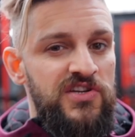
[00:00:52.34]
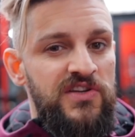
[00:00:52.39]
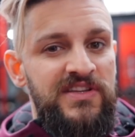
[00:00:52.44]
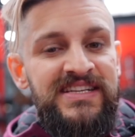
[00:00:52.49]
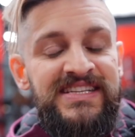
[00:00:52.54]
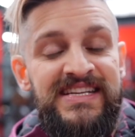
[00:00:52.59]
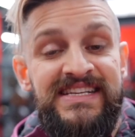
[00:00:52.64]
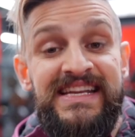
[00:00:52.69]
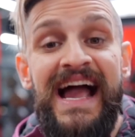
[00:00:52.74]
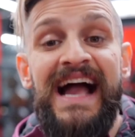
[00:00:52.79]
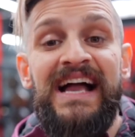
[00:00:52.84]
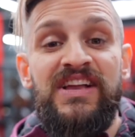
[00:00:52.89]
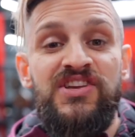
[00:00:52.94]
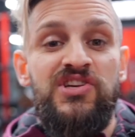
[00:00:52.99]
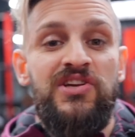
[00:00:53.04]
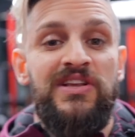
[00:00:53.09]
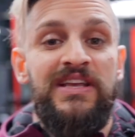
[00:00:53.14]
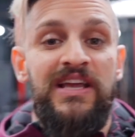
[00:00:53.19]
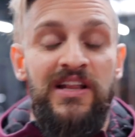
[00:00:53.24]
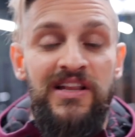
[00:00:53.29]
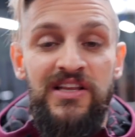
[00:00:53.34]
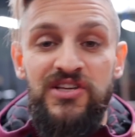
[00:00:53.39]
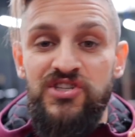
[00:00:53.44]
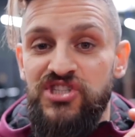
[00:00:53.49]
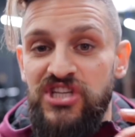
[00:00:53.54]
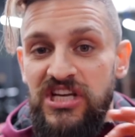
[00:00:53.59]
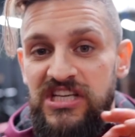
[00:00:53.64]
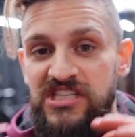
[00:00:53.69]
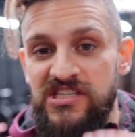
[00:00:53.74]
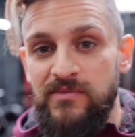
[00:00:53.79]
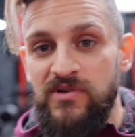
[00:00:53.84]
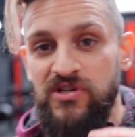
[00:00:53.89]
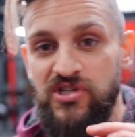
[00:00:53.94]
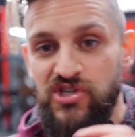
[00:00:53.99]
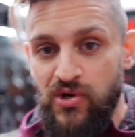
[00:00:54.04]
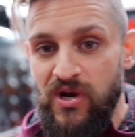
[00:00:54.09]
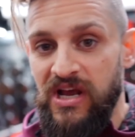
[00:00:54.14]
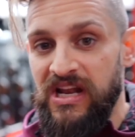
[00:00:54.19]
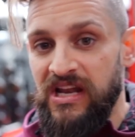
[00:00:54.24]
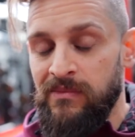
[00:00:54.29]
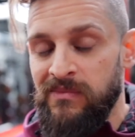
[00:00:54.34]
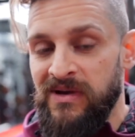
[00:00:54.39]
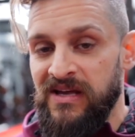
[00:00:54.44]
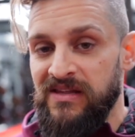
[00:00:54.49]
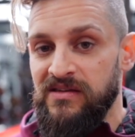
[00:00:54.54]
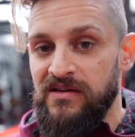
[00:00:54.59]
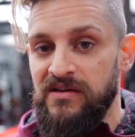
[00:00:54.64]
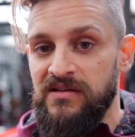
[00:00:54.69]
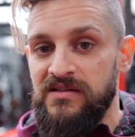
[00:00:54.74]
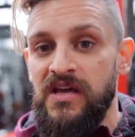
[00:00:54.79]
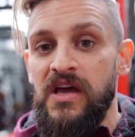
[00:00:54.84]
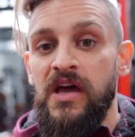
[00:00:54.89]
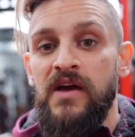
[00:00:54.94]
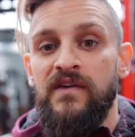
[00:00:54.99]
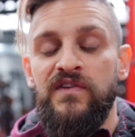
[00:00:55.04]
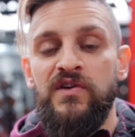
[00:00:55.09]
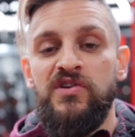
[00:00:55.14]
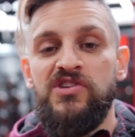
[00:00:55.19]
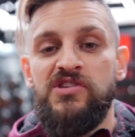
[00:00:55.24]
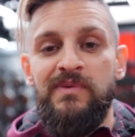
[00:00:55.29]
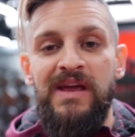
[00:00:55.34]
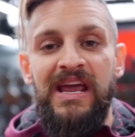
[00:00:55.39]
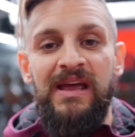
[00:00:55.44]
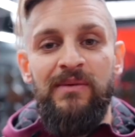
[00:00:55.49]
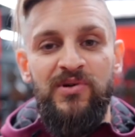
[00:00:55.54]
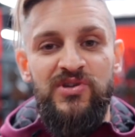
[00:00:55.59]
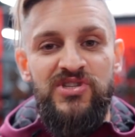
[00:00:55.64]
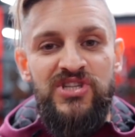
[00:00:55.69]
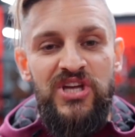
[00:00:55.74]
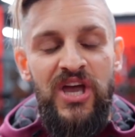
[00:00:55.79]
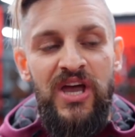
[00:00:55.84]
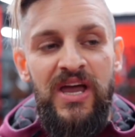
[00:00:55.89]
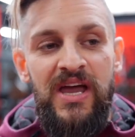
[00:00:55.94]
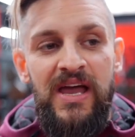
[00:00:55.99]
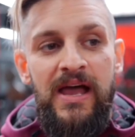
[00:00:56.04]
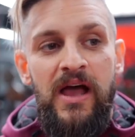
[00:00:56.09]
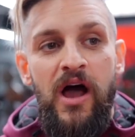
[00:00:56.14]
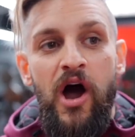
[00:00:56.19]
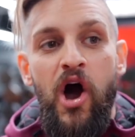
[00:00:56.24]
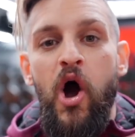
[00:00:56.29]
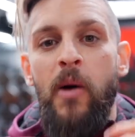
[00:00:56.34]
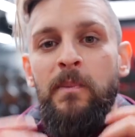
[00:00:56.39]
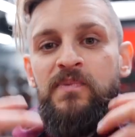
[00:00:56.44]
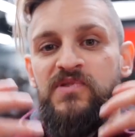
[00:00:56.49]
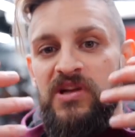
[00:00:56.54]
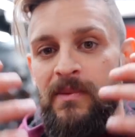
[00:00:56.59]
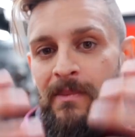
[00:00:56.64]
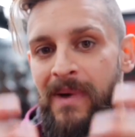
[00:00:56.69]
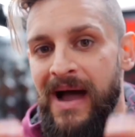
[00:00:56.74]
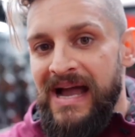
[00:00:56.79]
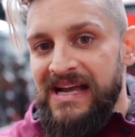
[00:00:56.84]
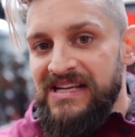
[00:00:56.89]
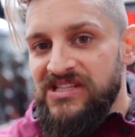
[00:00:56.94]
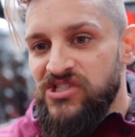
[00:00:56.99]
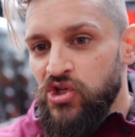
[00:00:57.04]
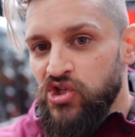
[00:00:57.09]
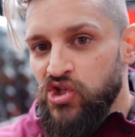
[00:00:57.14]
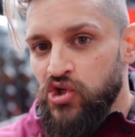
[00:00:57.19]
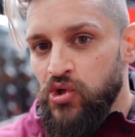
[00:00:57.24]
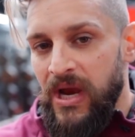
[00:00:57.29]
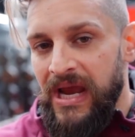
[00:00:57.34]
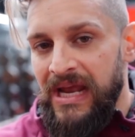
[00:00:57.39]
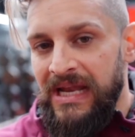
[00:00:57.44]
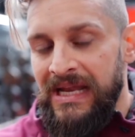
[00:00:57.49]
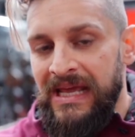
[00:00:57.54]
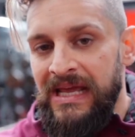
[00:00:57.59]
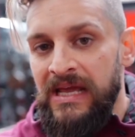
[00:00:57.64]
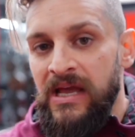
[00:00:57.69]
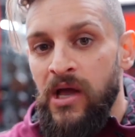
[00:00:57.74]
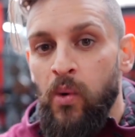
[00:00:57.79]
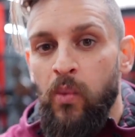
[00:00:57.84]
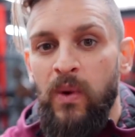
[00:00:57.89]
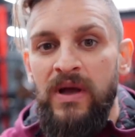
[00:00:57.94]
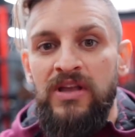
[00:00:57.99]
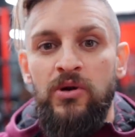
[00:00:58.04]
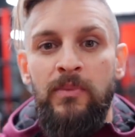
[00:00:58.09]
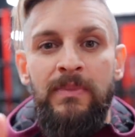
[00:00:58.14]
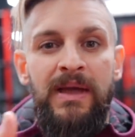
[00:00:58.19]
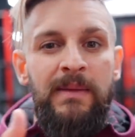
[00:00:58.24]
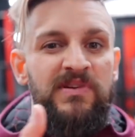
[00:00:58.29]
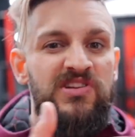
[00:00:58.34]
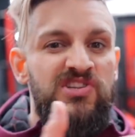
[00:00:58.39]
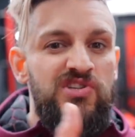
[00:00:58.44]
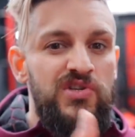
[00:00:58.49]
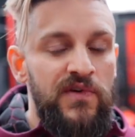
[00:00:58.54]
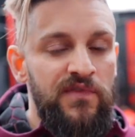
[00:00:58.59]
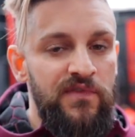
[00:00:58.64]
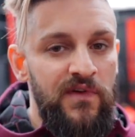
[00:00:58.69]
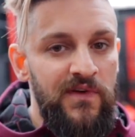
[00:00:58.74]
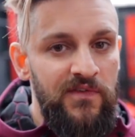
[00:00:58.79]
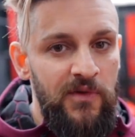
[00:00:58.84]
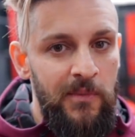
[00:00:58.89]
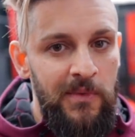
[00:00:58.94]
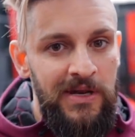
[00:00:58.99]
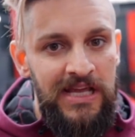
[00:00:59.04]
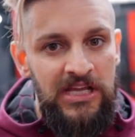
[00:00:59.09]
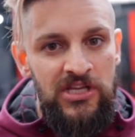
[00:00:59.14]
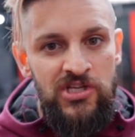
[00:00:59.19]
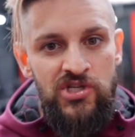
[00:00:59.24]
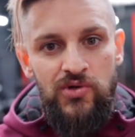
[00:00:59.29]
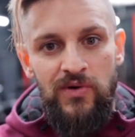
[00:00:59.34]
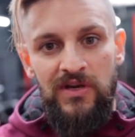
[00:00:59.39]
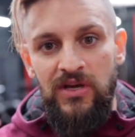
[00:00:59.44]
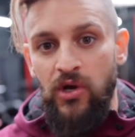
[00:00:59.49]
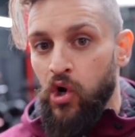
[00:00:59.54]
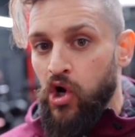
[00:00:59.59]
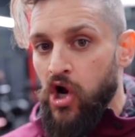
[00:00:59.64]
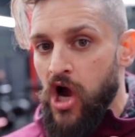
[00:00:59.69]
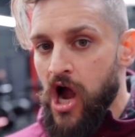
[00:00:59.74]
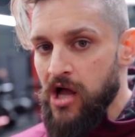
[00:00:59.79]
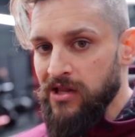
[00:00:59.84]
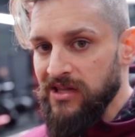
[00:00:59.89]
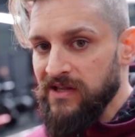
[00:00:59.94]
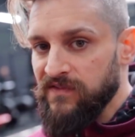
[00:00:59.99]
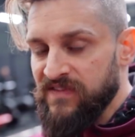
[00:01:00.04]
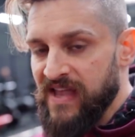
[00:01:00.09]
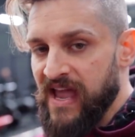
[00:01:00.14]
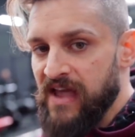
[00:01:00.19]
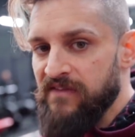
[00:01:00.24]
So this is actually a legitimate training method for you to be able to Optimize your training when you may be suffering from an injury or can't lift